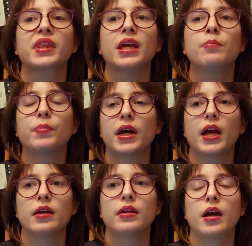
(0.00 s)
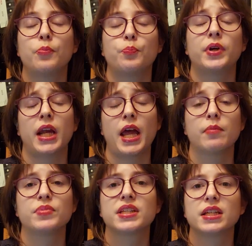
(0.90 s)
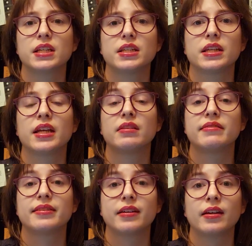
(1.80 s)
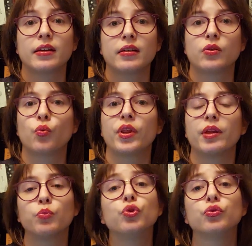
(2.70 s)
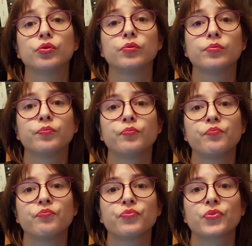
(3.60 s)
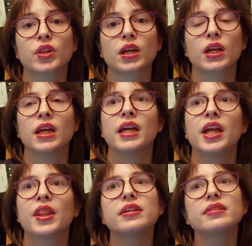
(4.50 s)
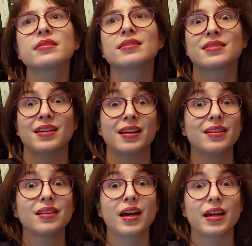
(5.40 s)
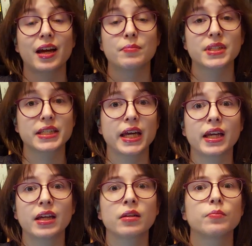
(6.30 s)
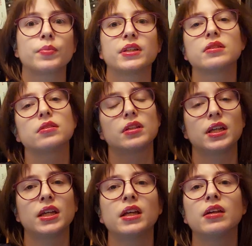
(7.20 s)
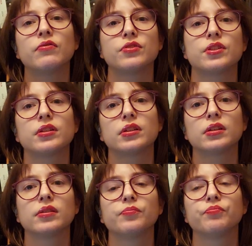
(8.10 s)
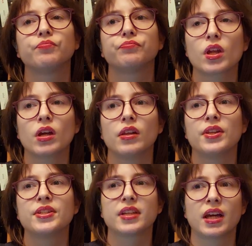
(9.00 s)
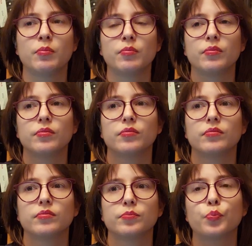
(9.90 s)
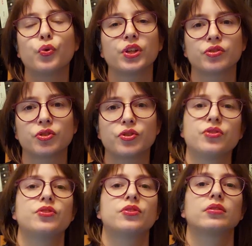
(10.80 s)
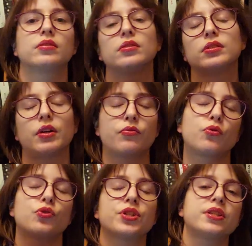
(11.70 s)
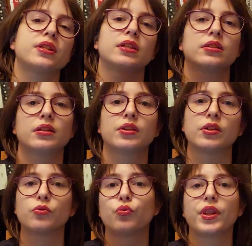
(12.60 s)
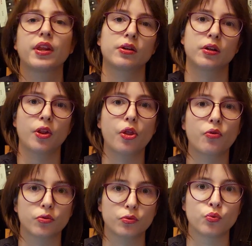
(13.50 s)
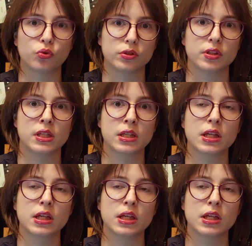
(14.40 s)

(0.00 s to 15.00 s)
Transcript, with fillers: he perhaps is in sync with the moon he doesn't say it like I'm saying, but he gives the, the same pointers, of course, in, with the other words.